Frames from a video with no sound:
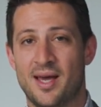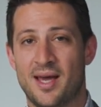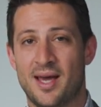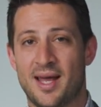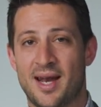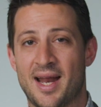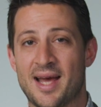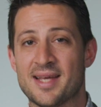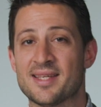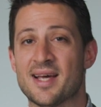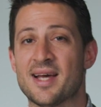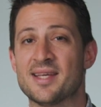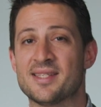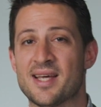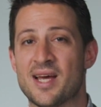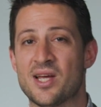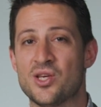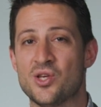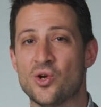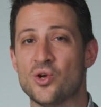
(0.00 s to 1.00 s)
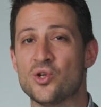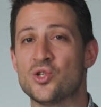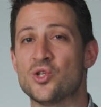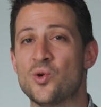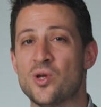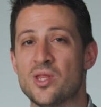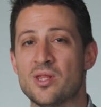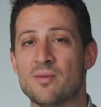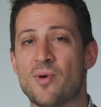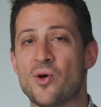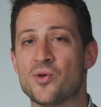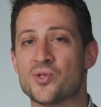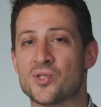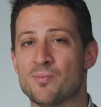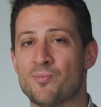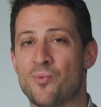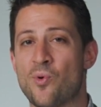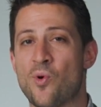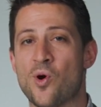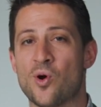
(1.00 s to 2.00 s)
And as I said, you're doing the most
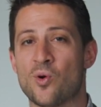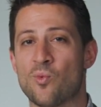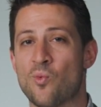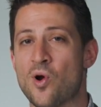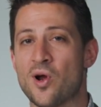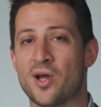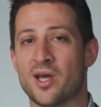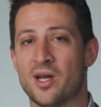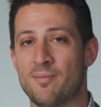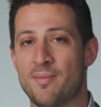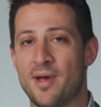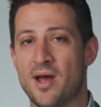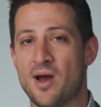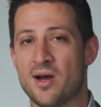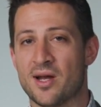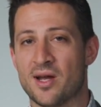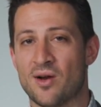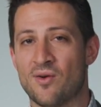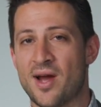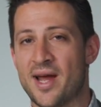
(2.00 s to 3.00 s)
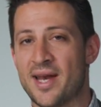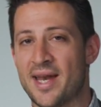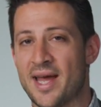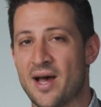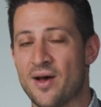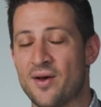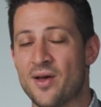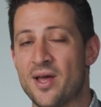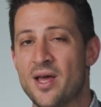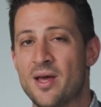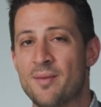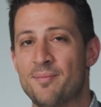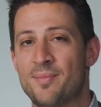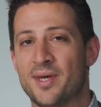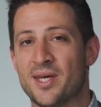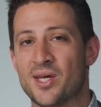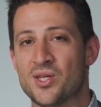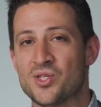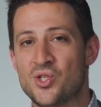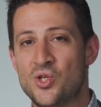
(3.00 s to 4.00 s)
important work in America right now
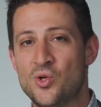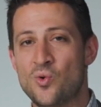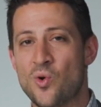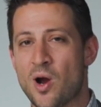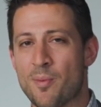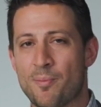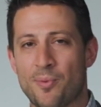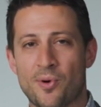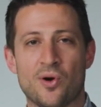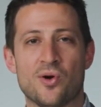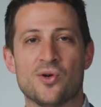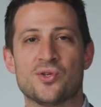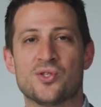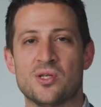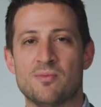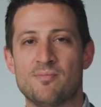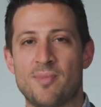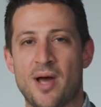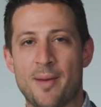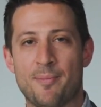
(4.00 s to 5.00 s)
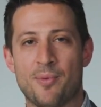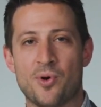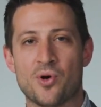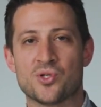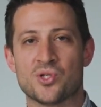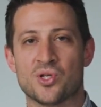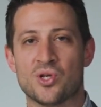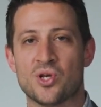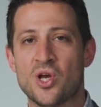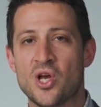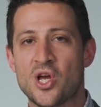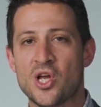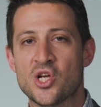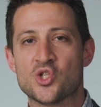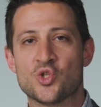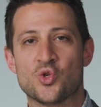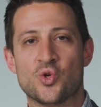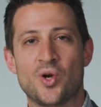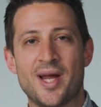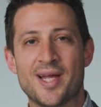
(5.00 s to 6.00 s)
because you are person by person
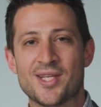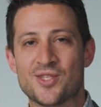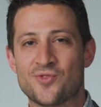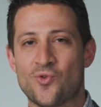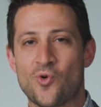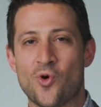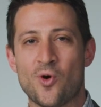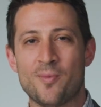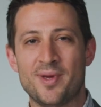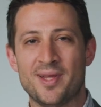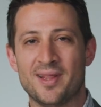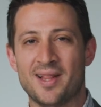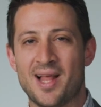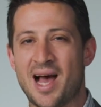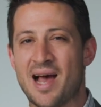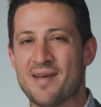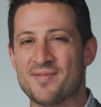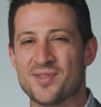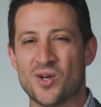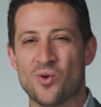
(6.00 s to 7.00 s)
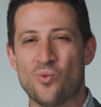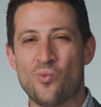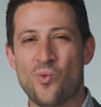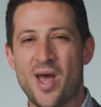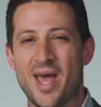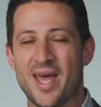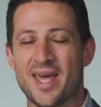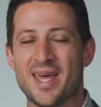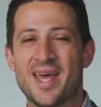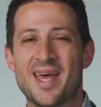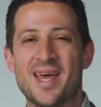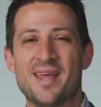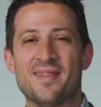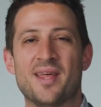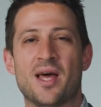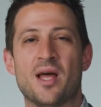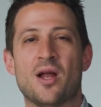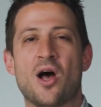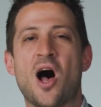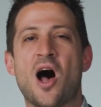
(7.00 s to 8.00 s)
transforming lives in a way
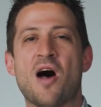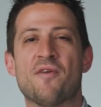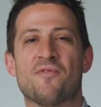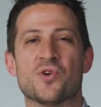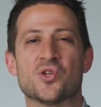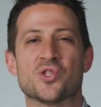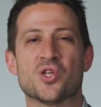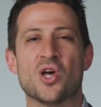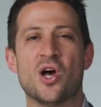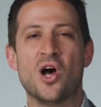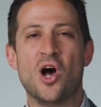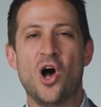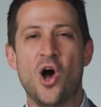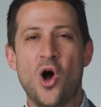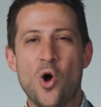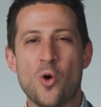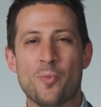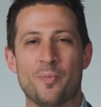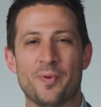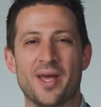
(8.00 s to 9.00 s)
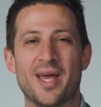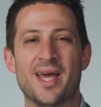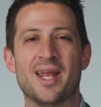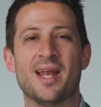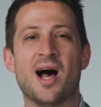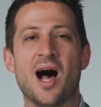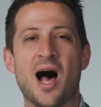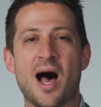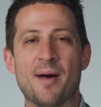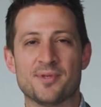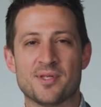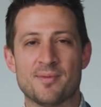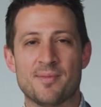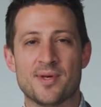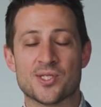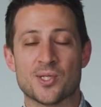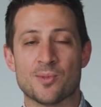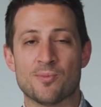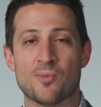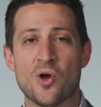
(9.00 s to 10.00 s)
that offers hope and
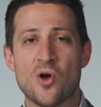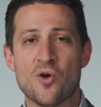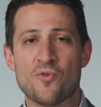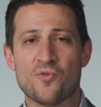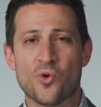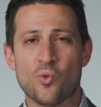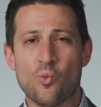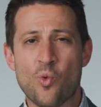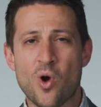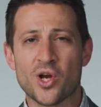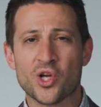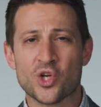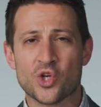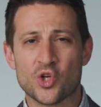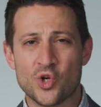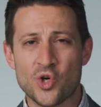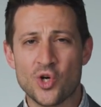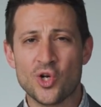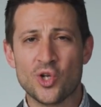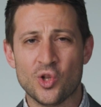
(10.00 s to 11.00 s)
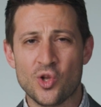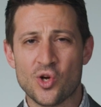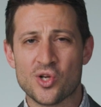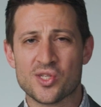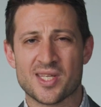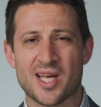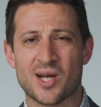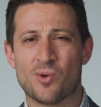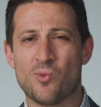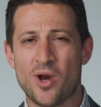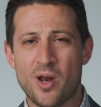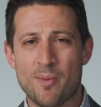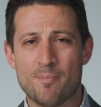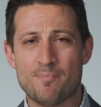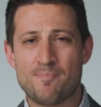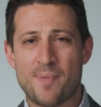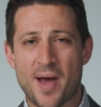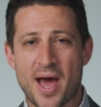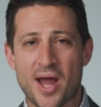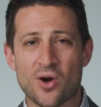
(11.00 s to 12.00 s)
optimism for what good looks like, what a
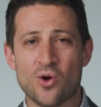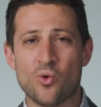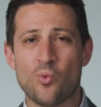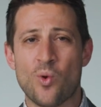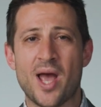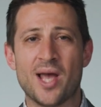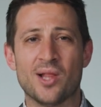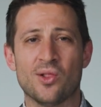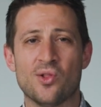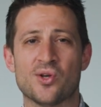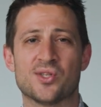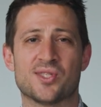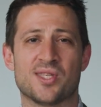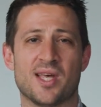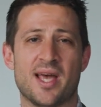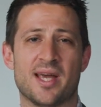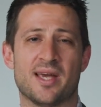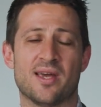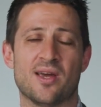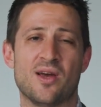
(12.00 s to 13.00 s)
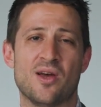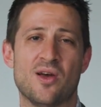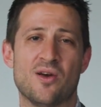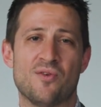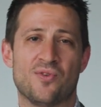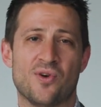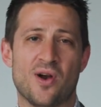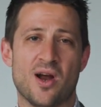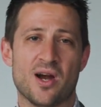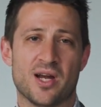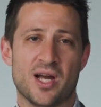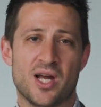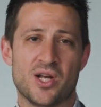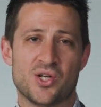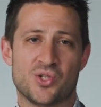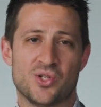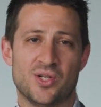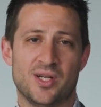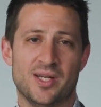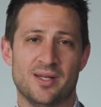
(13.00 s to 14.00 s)
better way looks like for our
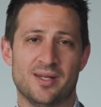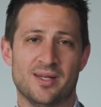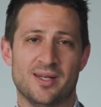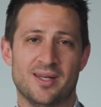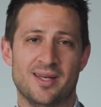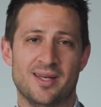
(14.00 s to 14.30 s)
country.